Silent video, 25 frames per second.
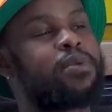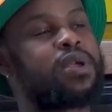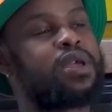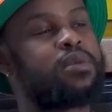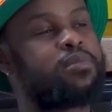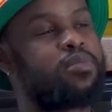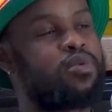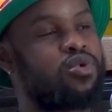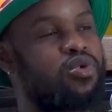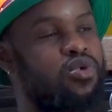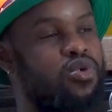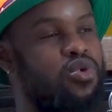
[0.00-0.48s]

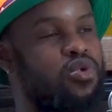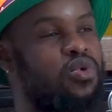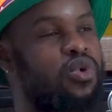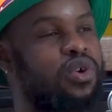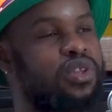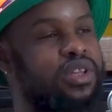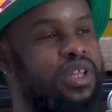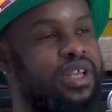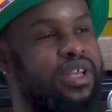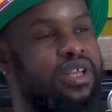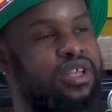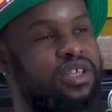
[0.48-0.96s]
people who
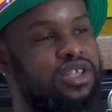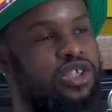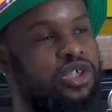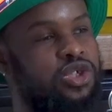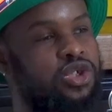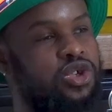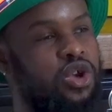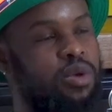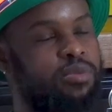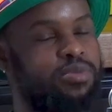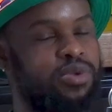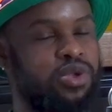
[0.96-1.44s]
were there
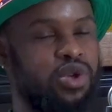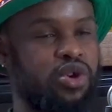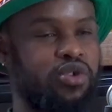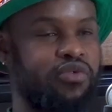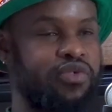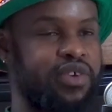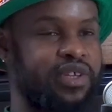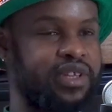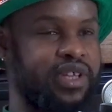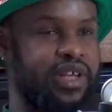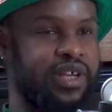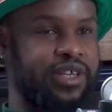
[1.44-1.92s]
just
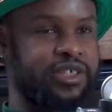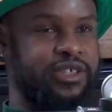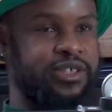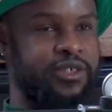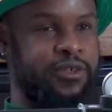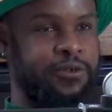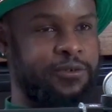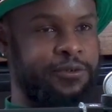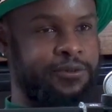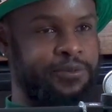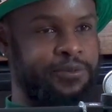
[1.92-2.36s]
observing that.